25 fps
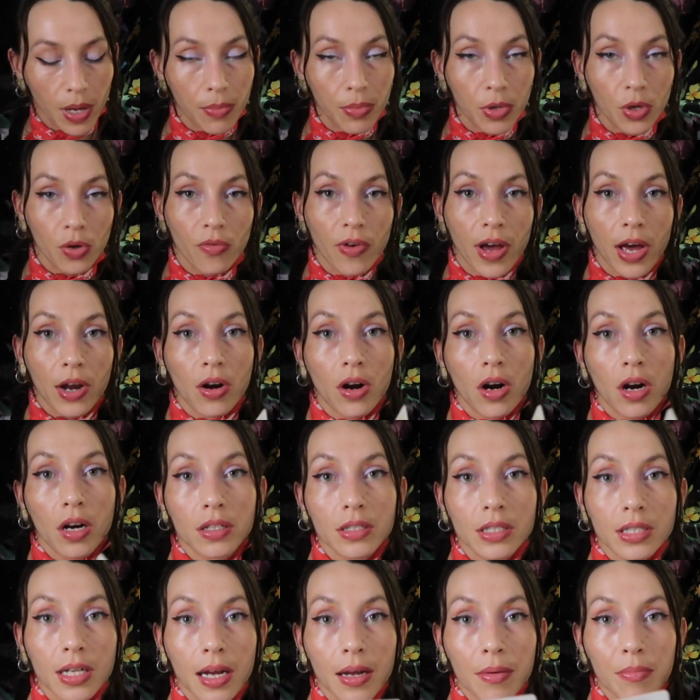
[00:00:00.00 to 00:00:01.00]
Maybe you've had a
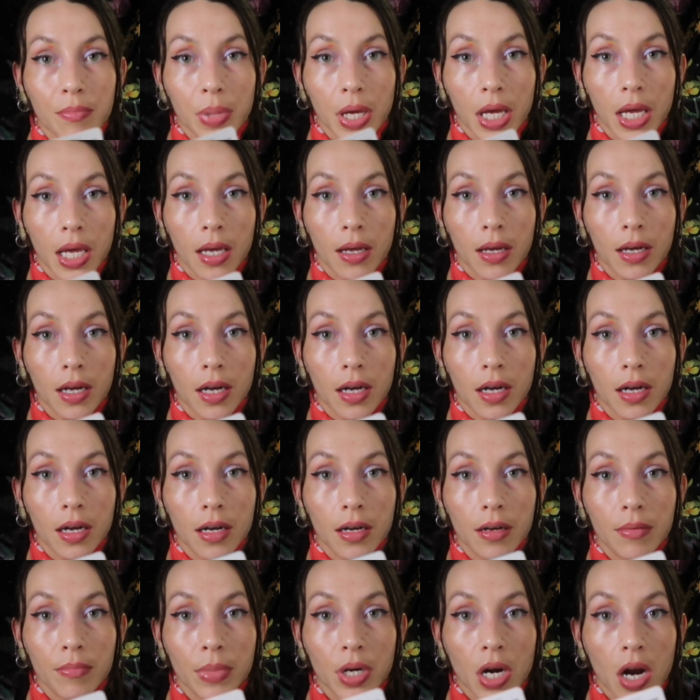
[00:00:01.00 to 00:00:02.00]
hard time being
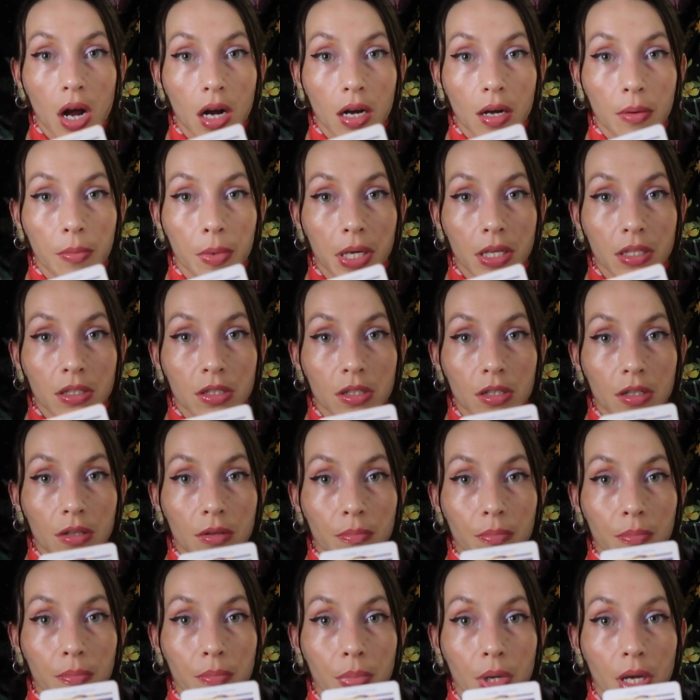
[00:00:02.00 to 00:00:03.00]
uh, monogamous
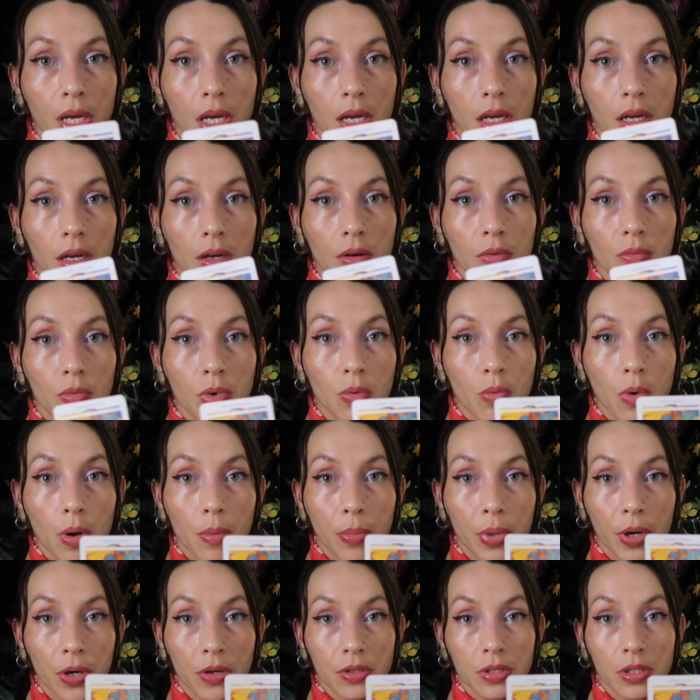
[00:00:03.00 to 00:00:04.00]
or being with
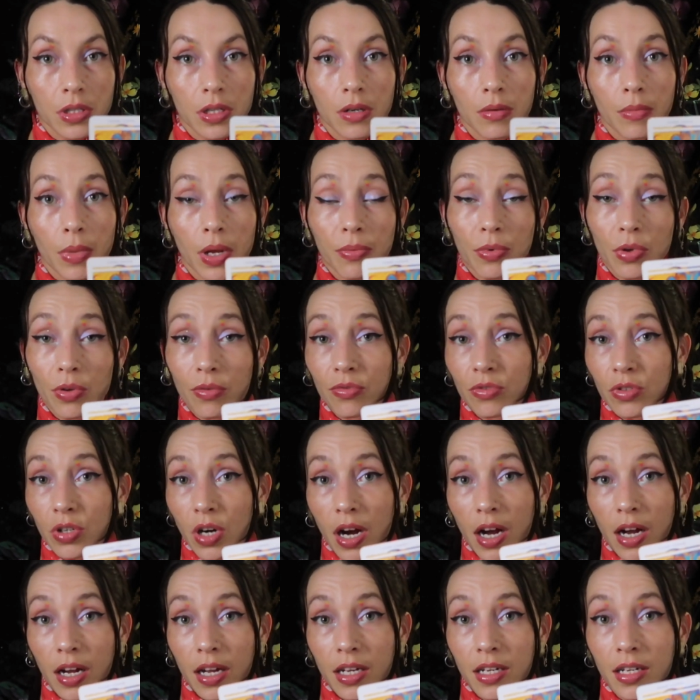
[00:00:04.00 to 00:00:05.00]
one person. Maybe you've
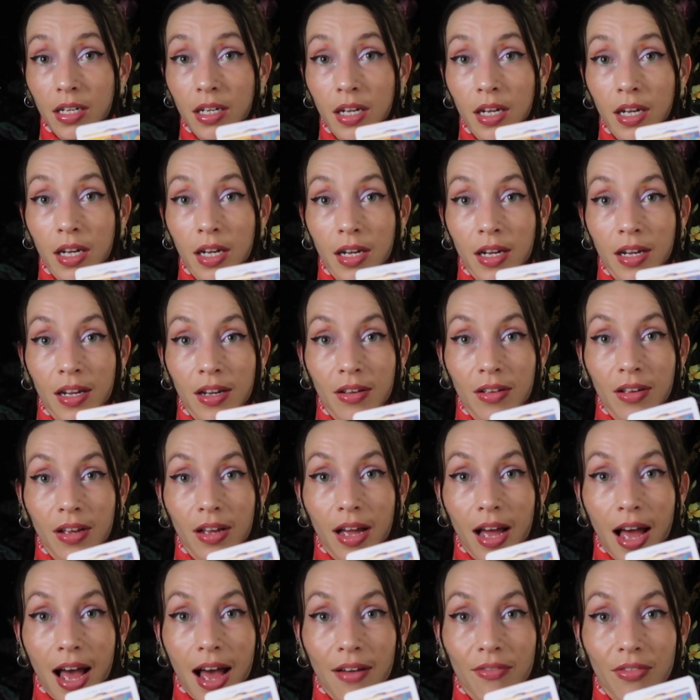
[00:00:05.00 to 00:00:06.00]
tried
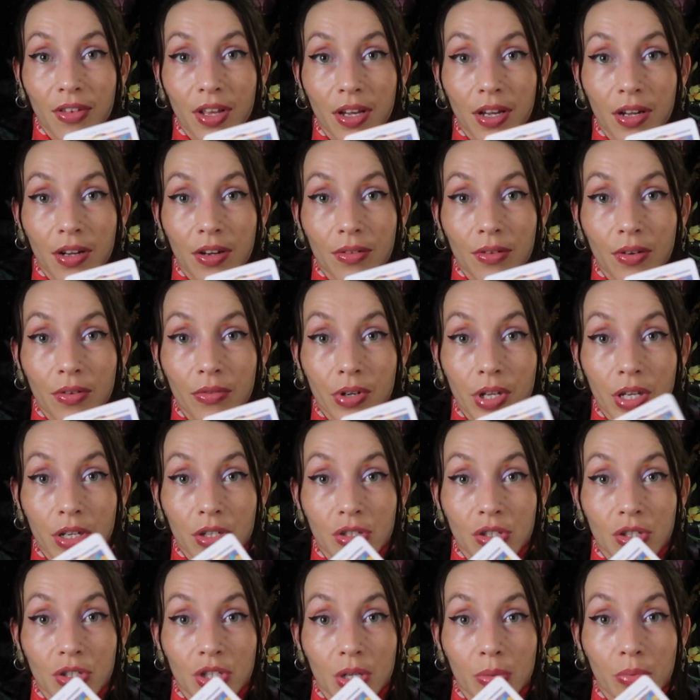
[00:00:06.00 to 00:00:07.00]
having a
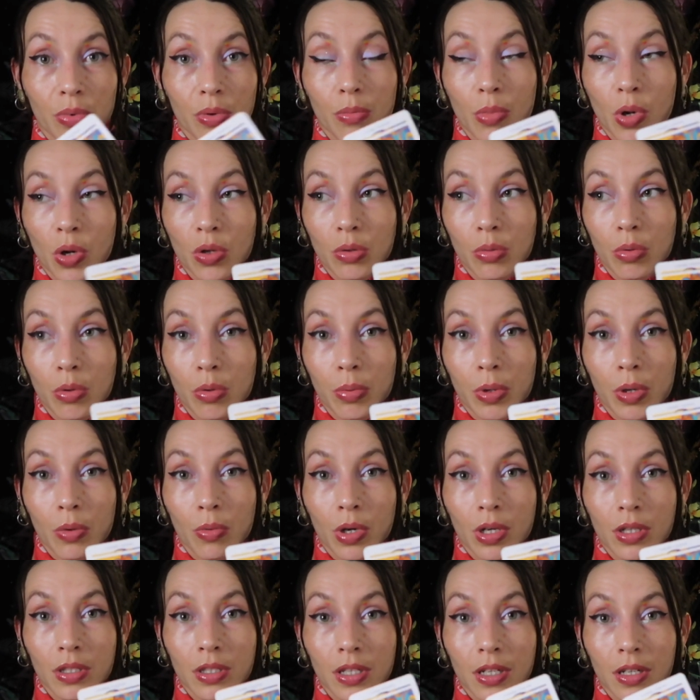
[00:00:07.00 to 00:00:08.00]
relationship with multiple
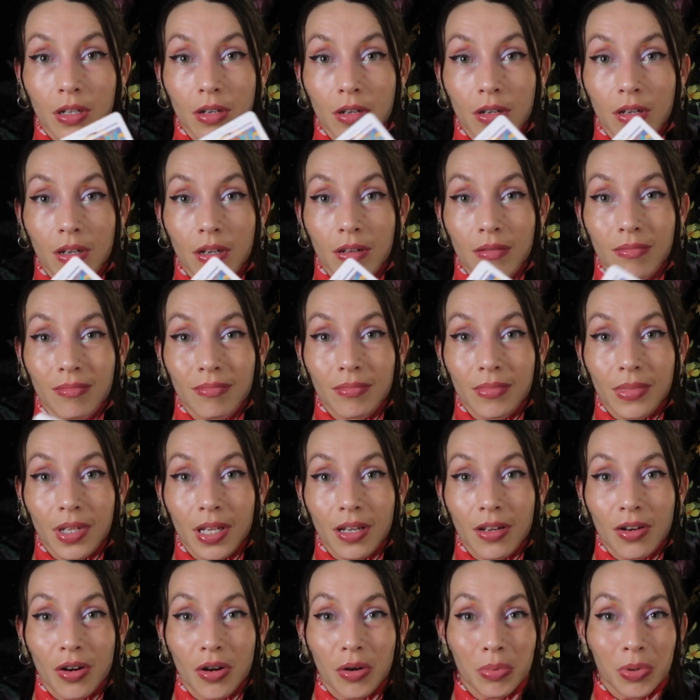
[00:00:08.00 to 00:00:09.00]
people. What is it? Um,
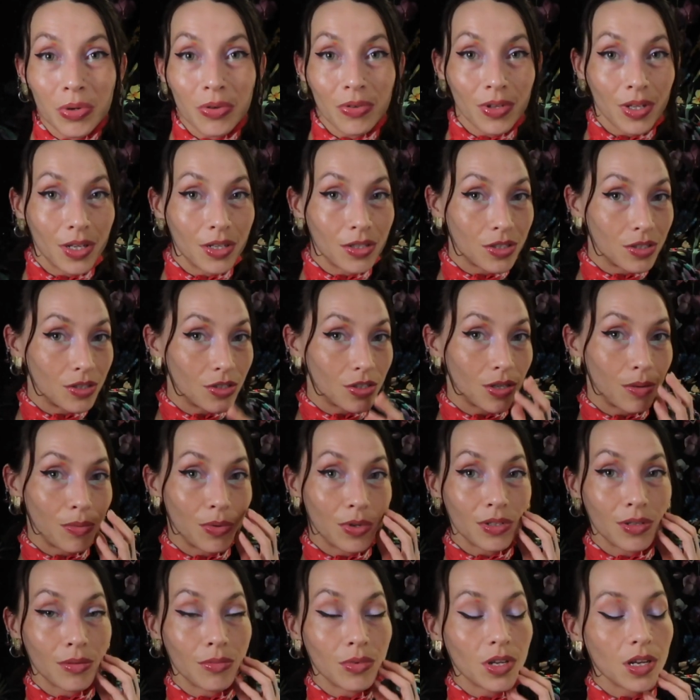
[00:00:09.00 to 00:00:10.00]
like an open
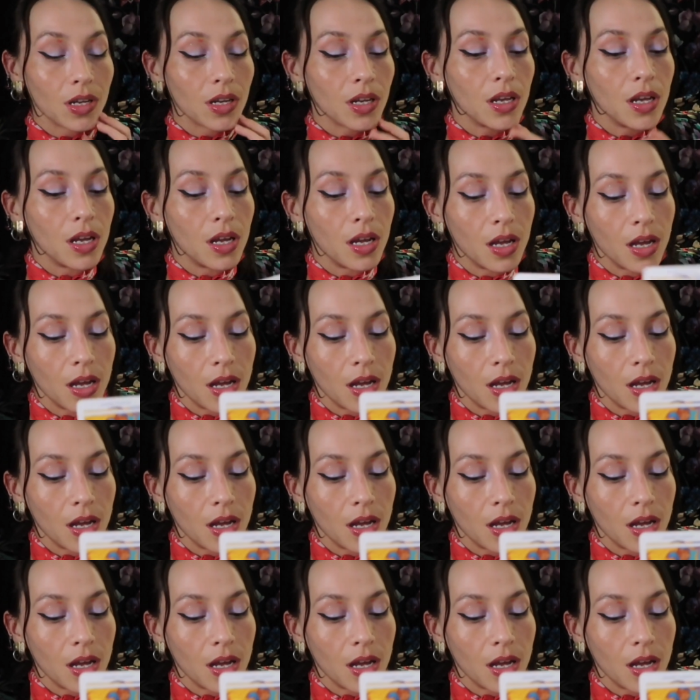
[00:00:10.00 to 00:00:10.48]
relationship or something.